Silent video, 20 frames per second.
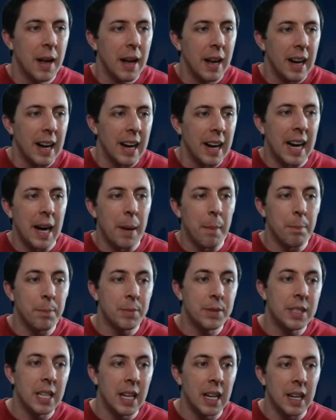
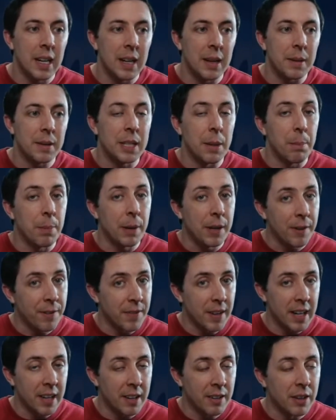To be
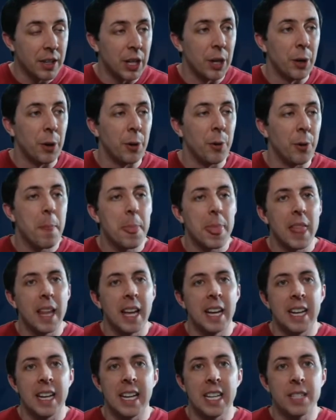fair though,
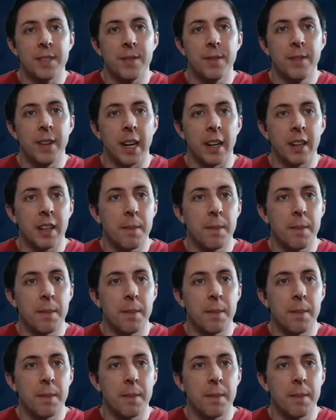it's very